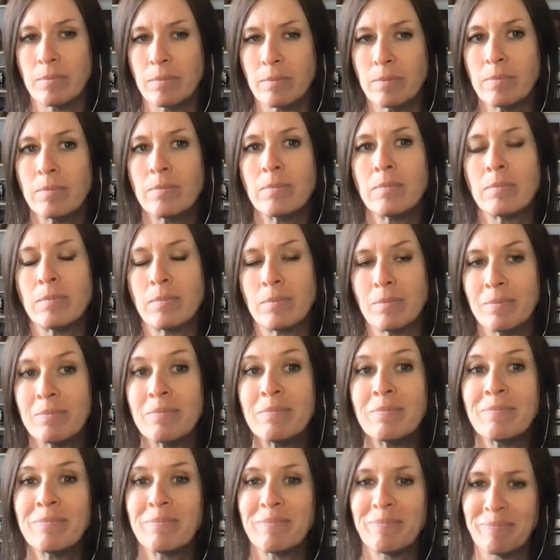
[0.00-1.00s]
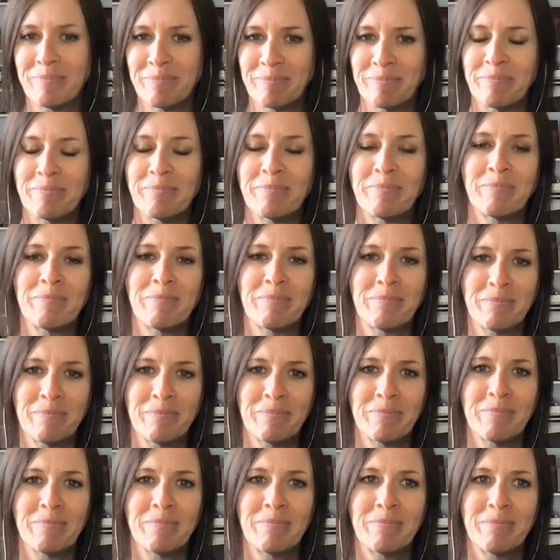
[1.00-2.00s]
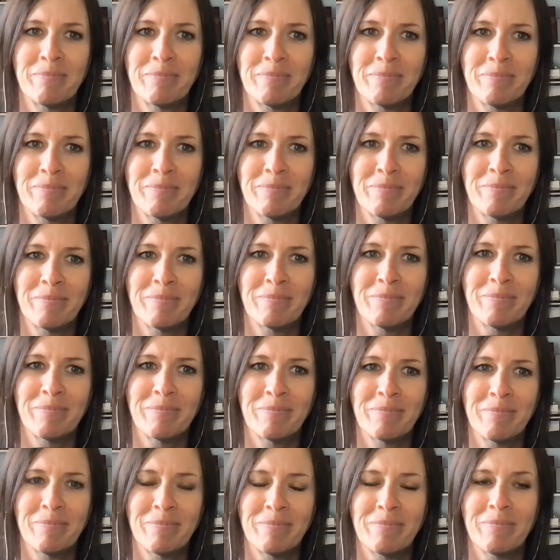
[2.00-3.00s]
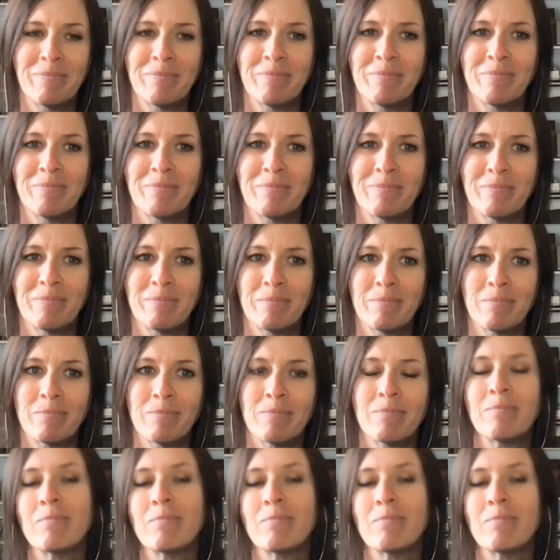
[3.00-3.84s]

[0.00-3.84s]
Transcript: No words are spoken by the person on screen.